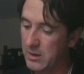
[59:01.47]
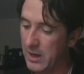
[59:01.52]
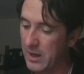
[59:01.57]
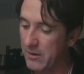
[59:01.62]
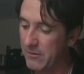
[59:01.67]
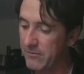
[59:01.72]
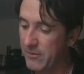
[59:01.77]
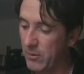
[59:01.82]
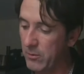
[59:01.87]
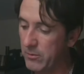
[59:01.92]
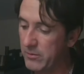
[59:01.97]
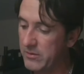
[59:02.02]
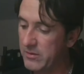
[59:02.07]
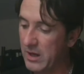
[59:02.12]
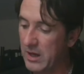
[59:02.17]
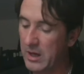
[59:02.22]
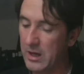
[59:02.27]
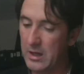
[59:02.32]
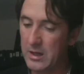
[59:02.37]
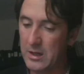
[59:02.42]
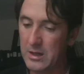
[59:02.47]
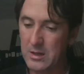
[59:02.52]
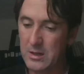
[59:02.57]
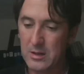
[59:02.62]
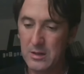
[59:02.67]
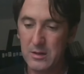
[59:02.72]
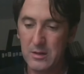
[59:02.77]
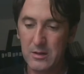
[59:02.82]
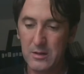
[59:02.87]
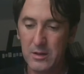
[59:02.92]
and a vote taken.
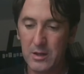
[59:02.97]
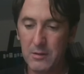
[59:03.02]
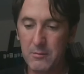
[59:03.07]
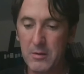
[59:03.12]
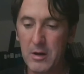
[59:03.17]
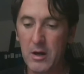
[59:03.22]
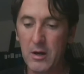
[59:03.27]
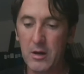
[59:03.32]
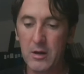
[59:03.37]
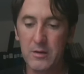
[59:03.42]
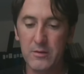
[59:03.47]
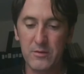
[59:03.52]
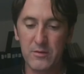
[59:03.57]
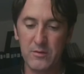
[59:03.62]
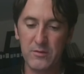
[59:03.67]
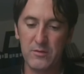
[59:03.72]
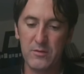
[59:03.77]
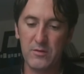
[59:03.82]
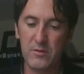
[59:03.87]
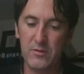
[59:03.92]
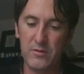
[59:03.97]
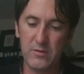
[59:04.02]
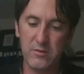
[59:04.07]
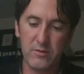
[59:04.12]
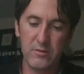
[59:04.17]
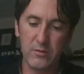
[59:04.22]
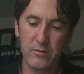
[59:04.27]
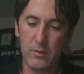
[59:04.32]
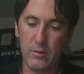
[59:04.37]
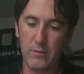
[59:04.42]
The Americans
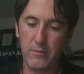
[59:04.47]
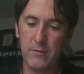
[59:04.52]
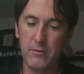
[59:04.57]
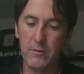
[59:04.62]
just are